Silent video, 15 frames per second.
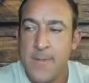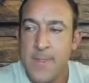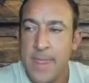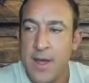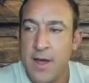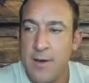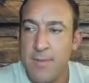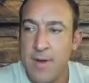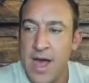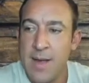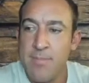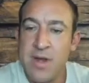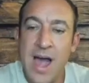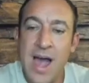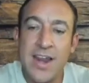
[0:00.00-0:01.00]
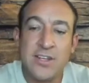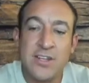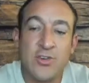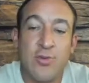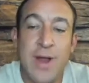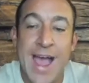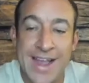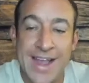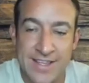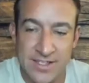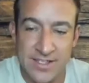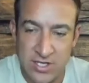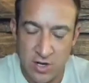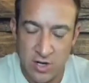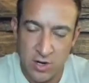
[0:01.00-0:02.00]
I'm not
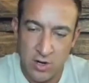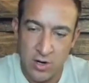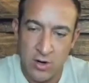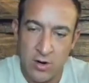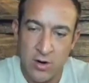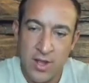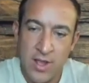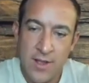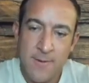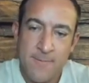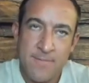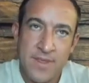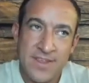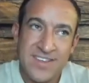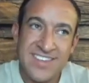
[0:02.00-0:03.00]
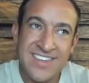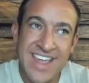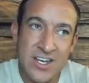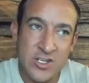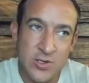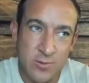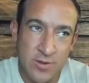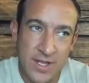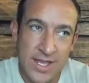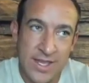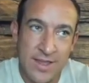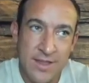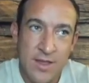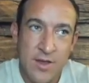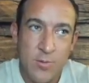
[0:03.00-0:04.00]
attracted to her
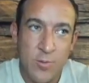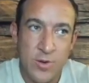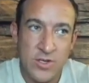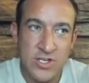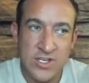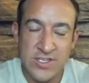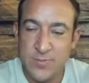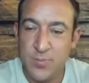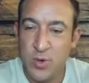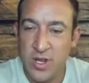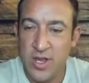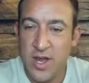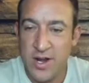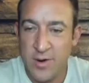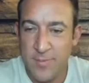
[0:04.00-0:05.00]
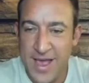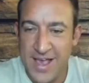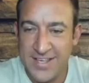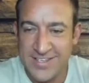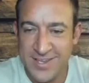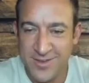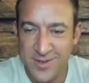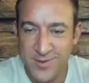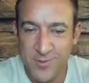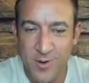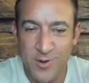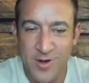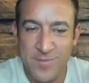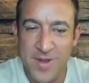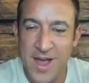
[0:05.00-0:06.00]
sexually when she's putting on her masculine
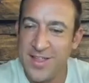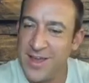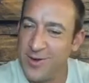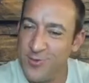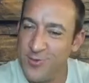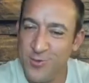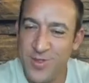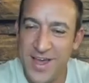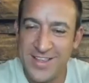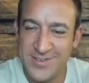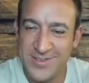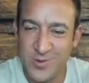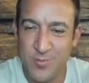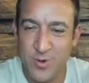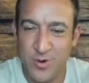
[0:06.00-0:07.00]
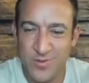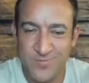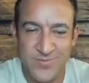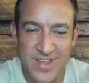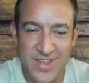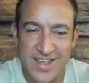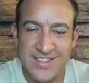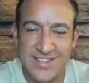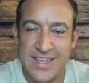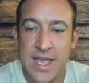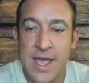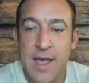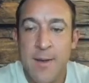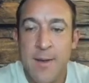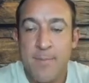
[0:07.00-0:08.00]
role. I'm not like, ooh, that's super sexy,
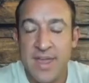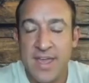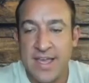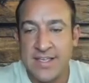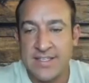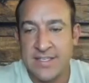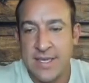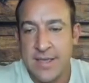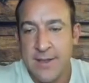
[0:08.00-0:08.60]
because